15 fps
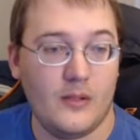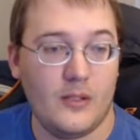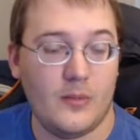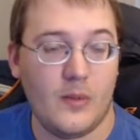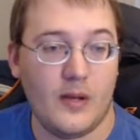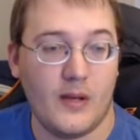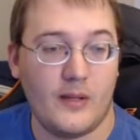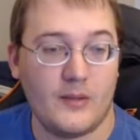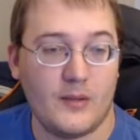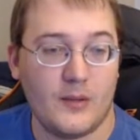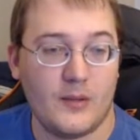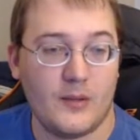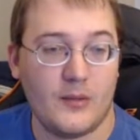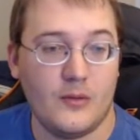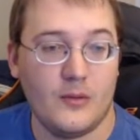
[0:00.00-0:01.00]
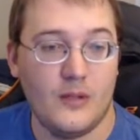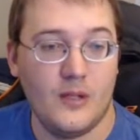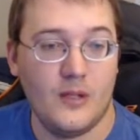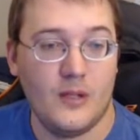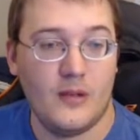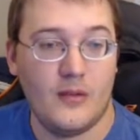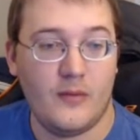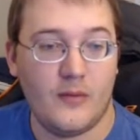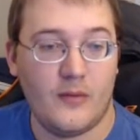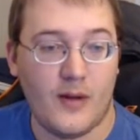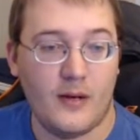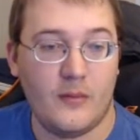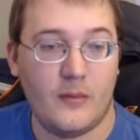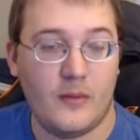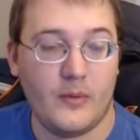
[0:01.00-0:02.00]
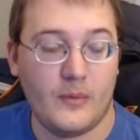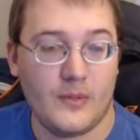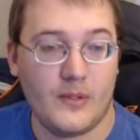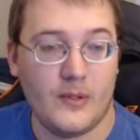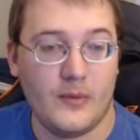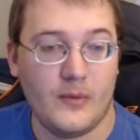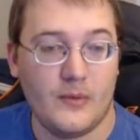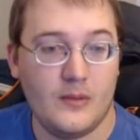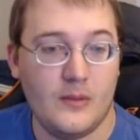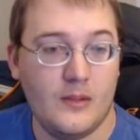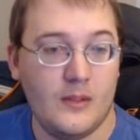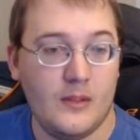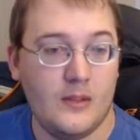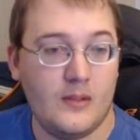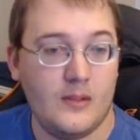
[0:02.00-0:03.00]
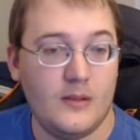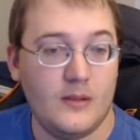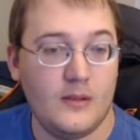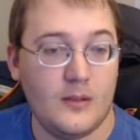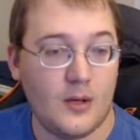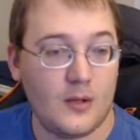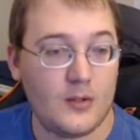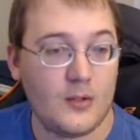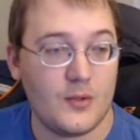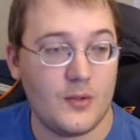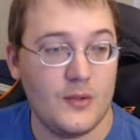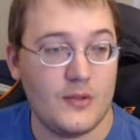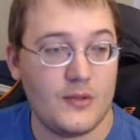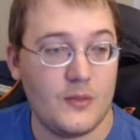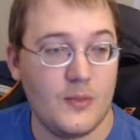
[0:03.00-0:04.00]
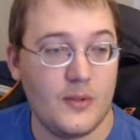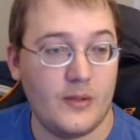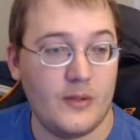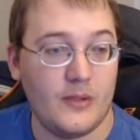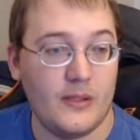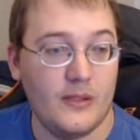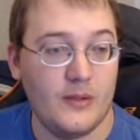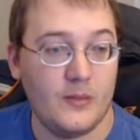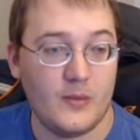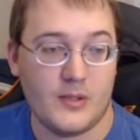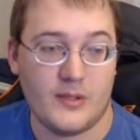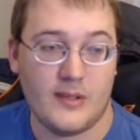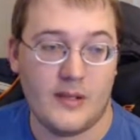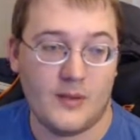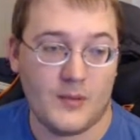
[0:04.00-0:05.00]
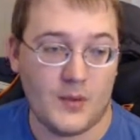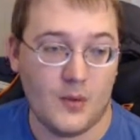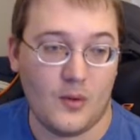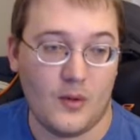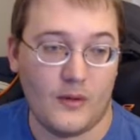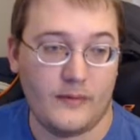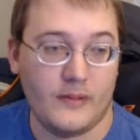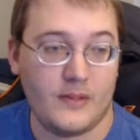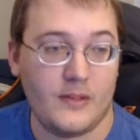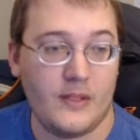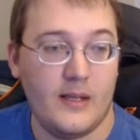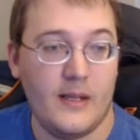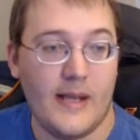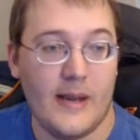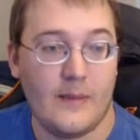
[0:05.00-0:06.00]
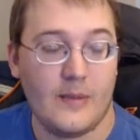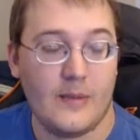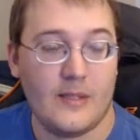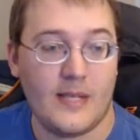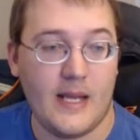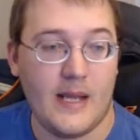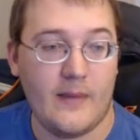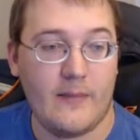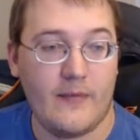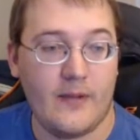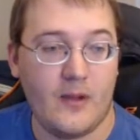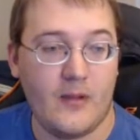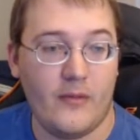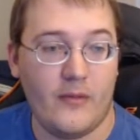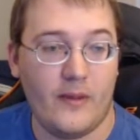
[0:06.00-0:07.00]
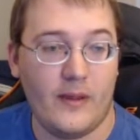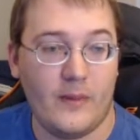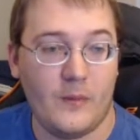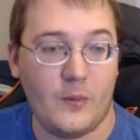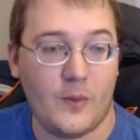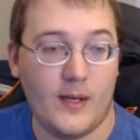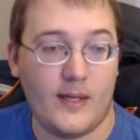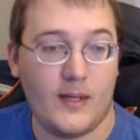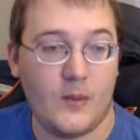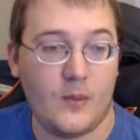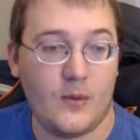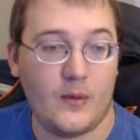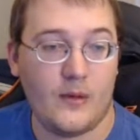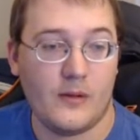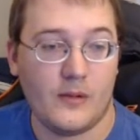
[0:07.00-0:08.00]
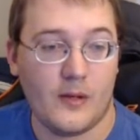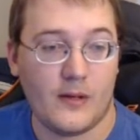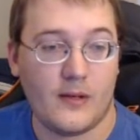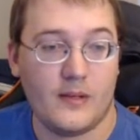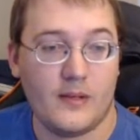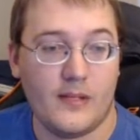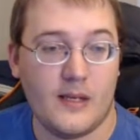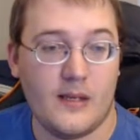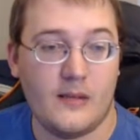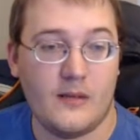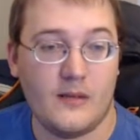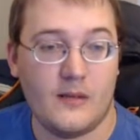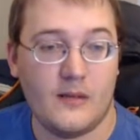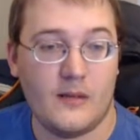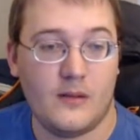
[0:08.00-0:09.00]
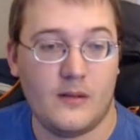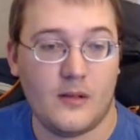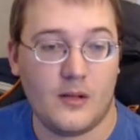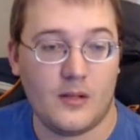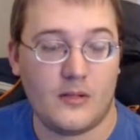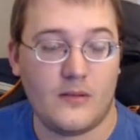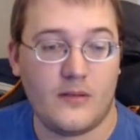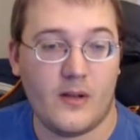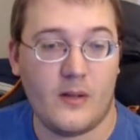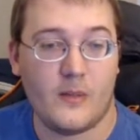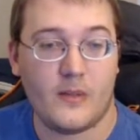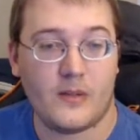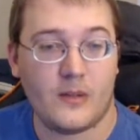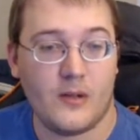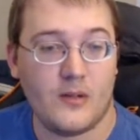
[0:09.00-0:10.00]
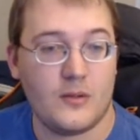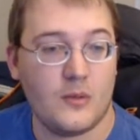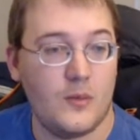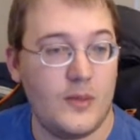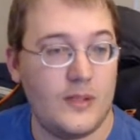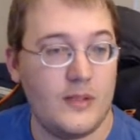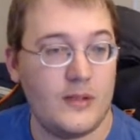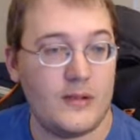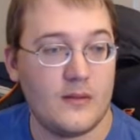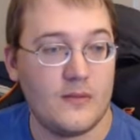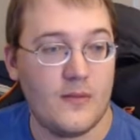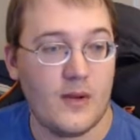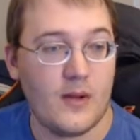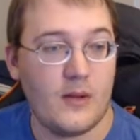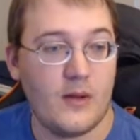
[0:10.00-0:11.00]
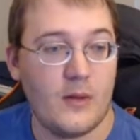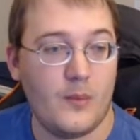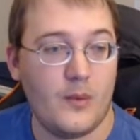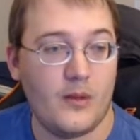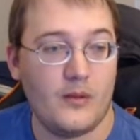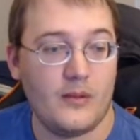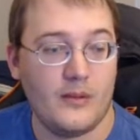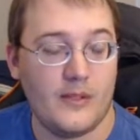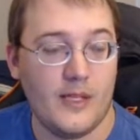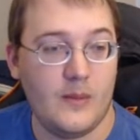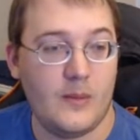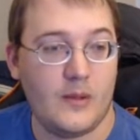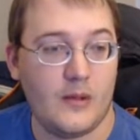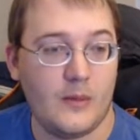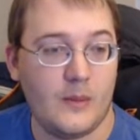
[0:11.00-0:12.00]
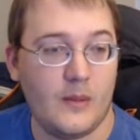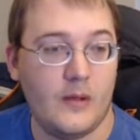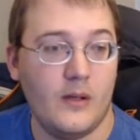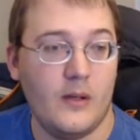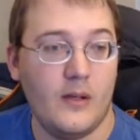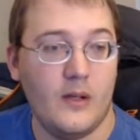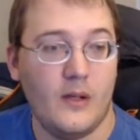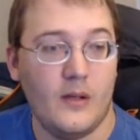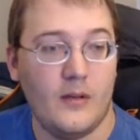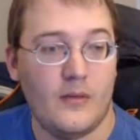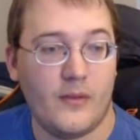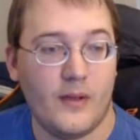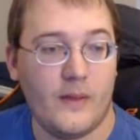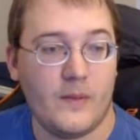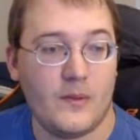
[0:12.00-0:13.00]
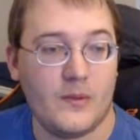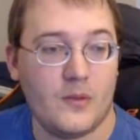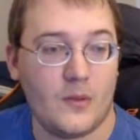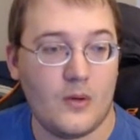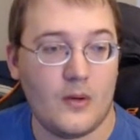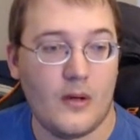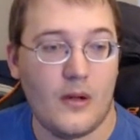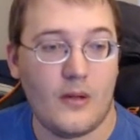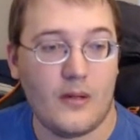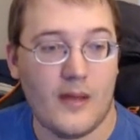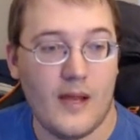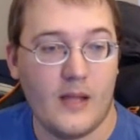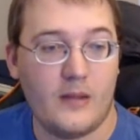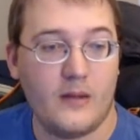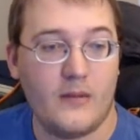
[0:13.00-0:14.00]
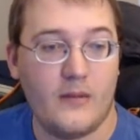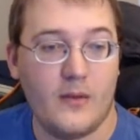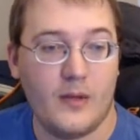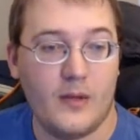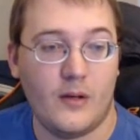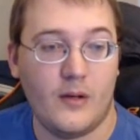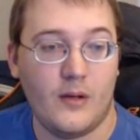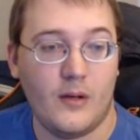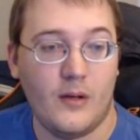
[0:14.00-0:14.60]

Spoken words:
Demonic Circle, Fire and Brimstone, Dark Soul Instability, which is now Soul Harvest, Ember Tap, Fell Flame, Twilight Ward, Dark Intent, Curse of Elements, Curse of Weakness, Fell Armor, Demon Armor, Flames of Zoroth, Howling Fear,